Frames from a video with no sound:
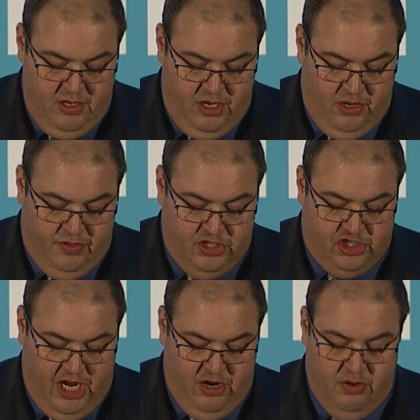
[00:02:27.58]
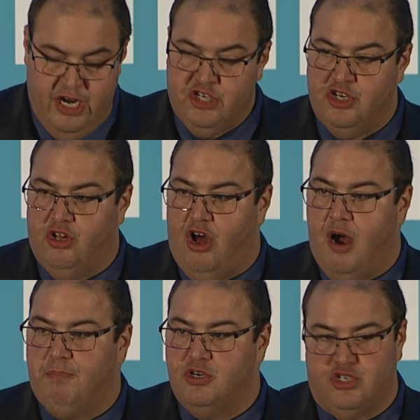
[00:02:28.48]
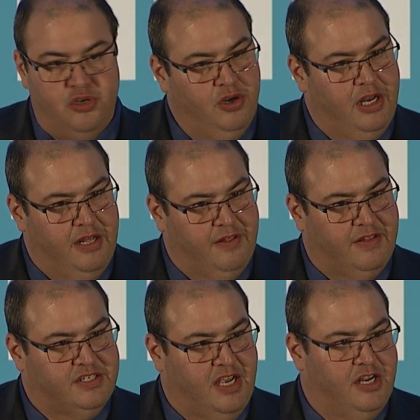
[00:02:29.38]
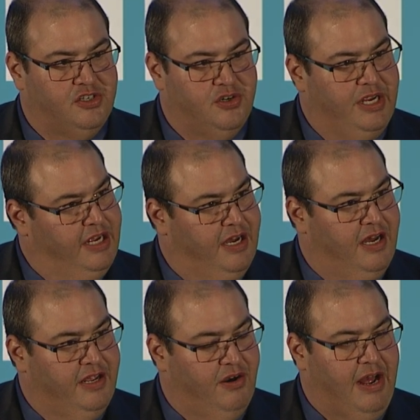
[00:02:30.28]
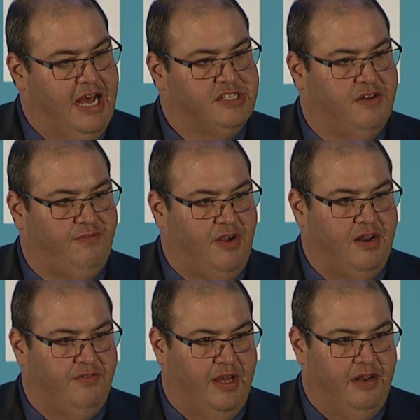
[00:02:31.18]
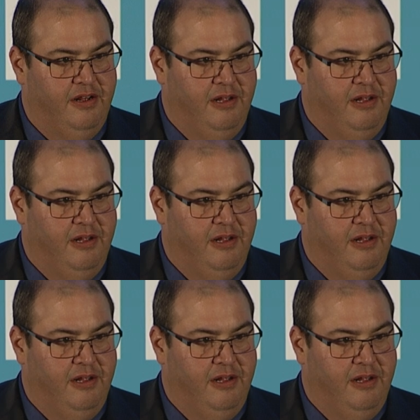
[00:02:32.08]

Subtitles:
you know, the generational opportunity that this country, you know, has in front of it